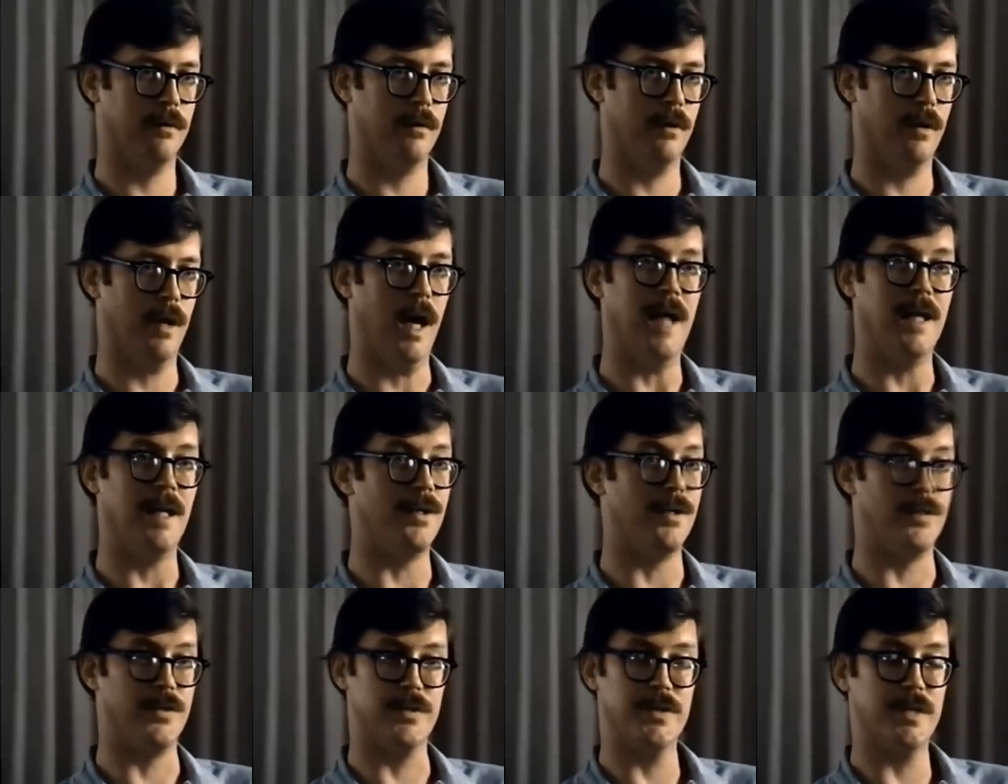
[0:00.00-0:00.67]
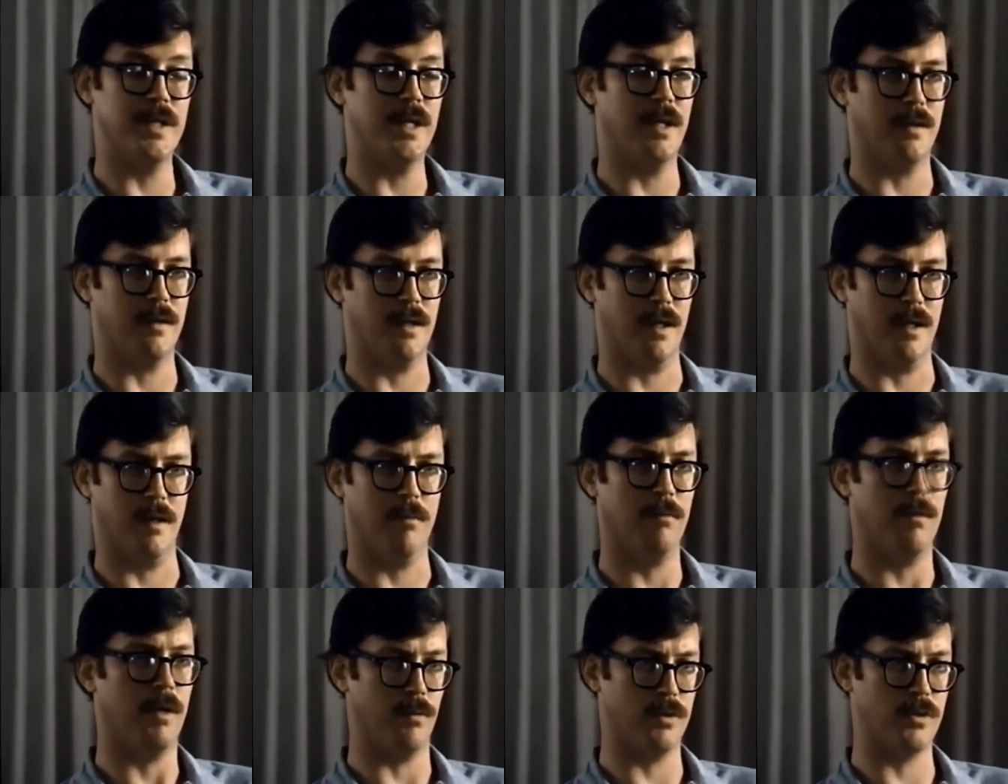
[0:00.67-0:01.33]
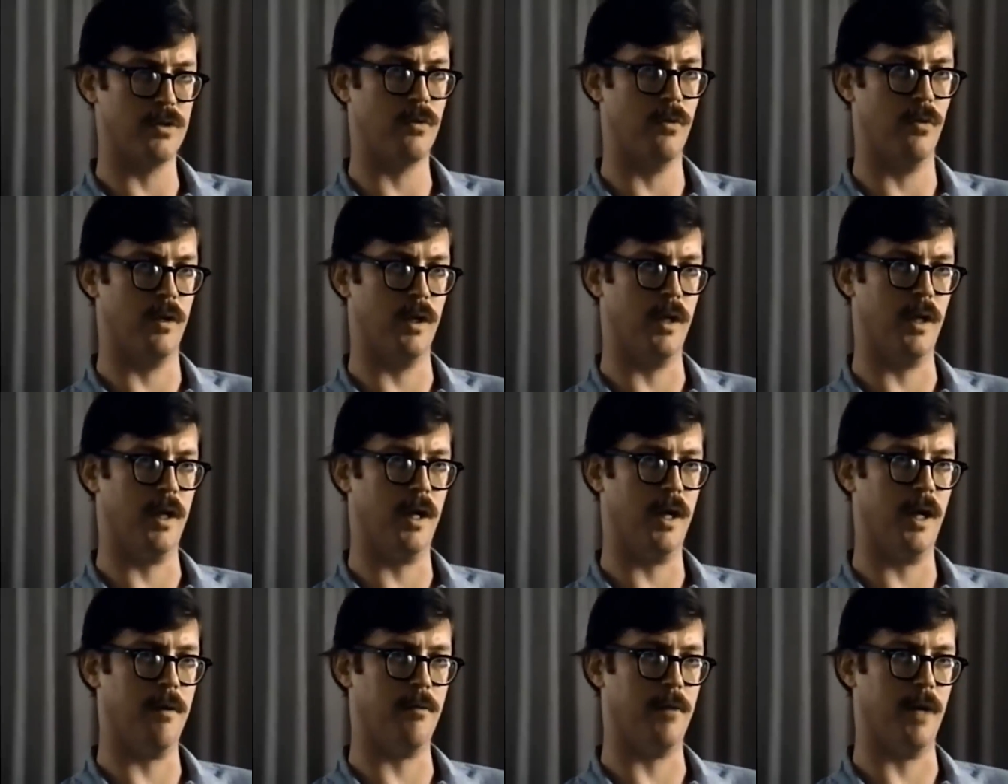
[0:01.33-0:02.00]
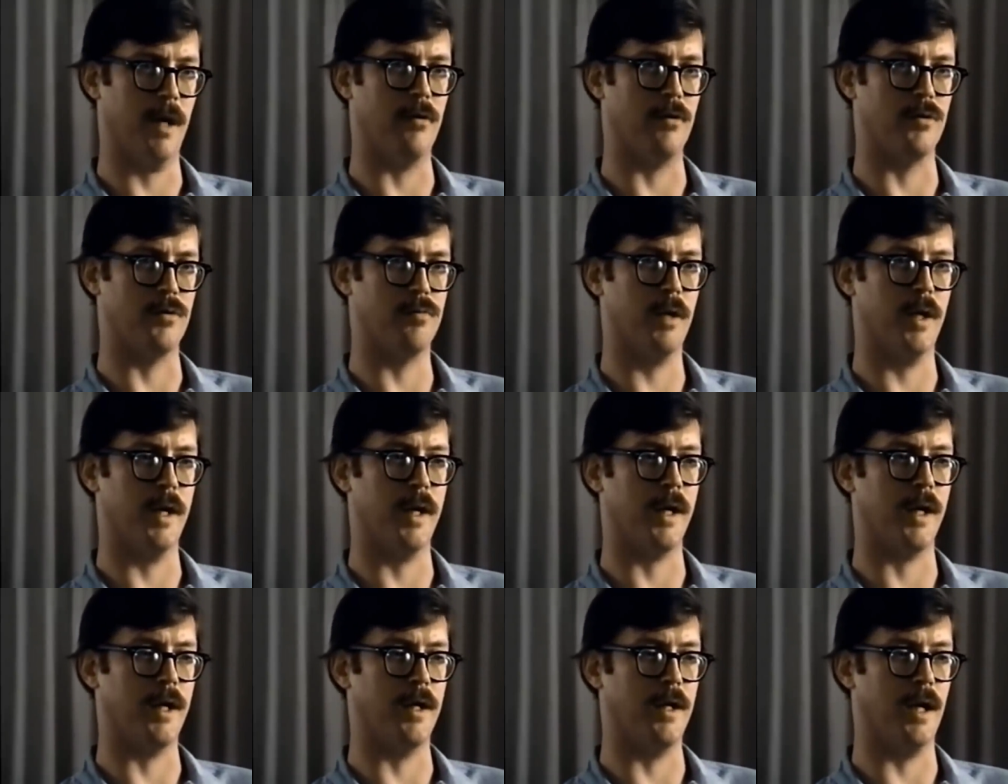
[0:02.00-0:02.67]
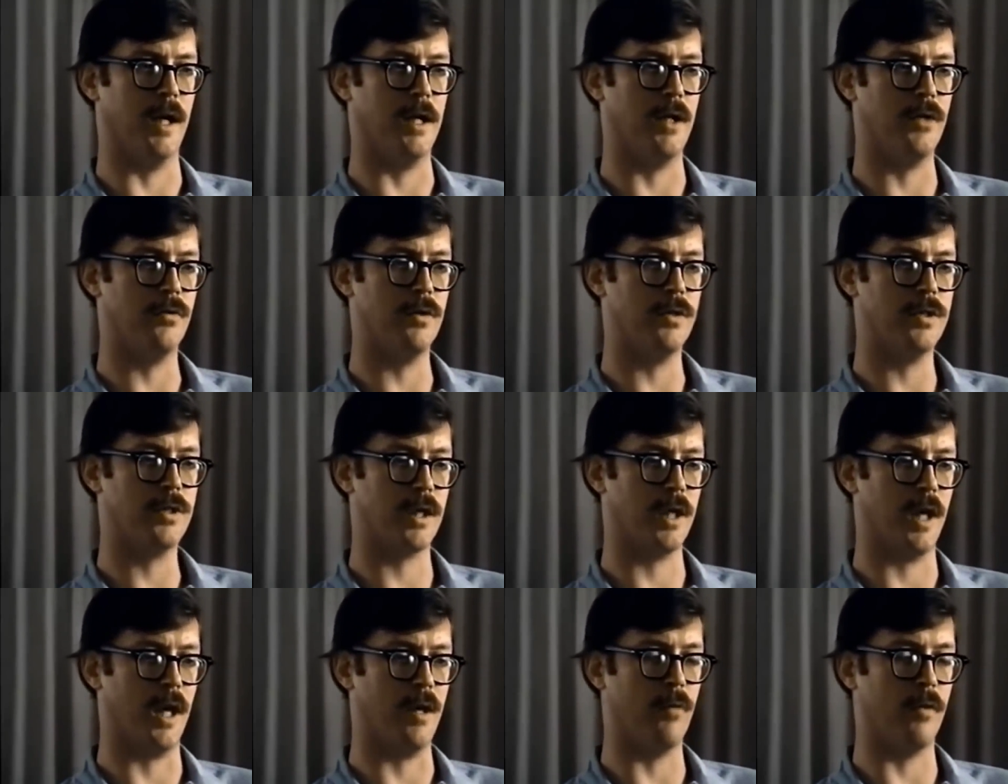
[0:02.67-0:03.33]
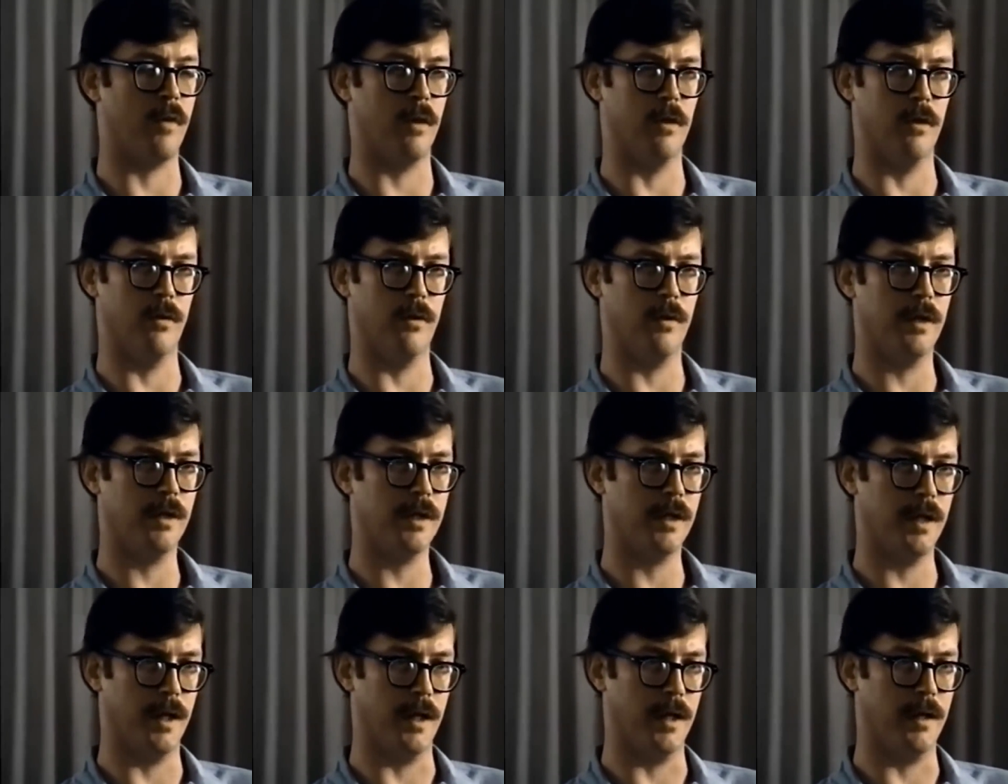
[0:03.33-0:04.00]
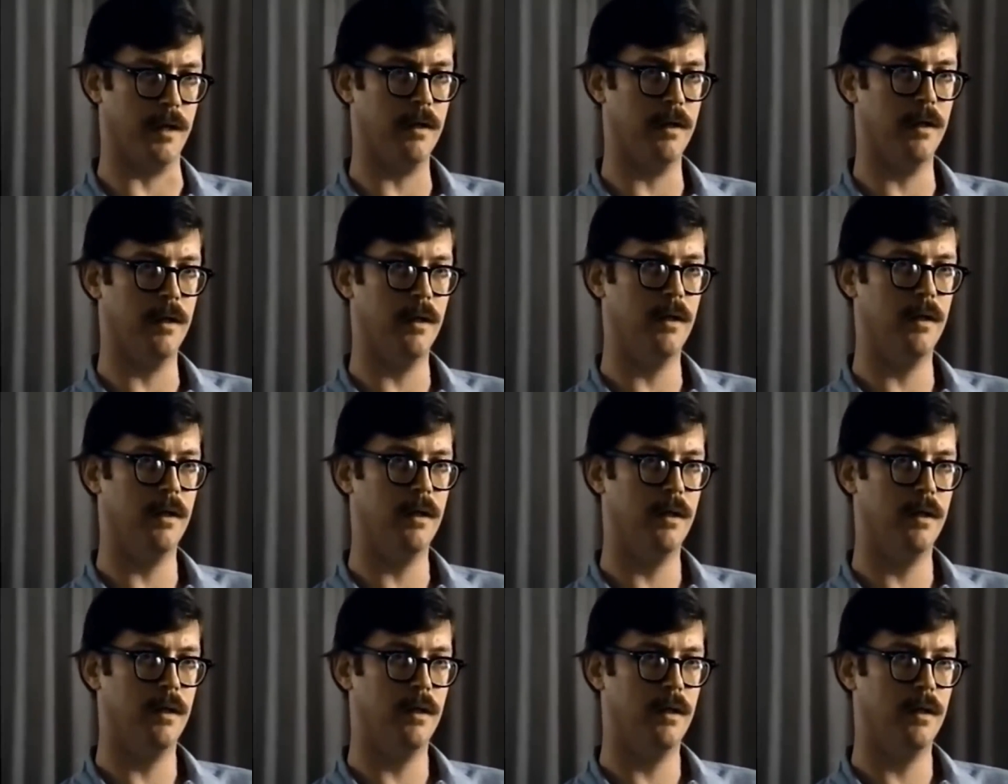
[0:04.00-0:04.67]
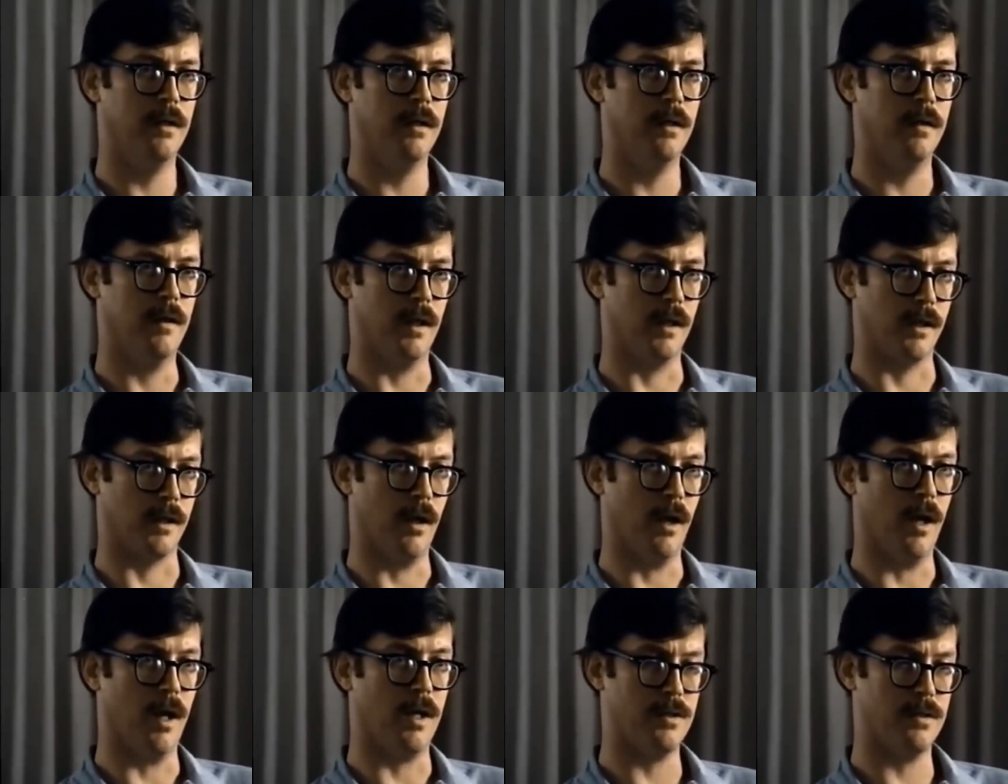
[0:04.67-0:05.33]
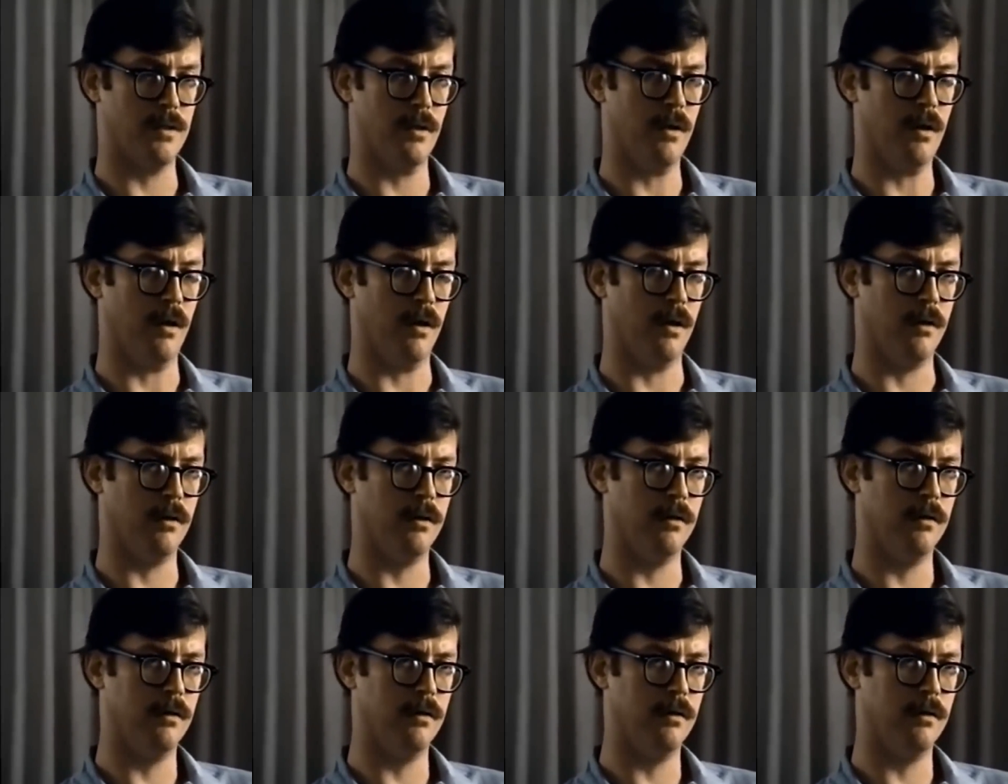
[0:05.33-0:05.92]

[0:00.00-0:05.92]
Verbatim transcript: His high I Q of one forty-five only made him more dangerous, as he used his intelligence to slip away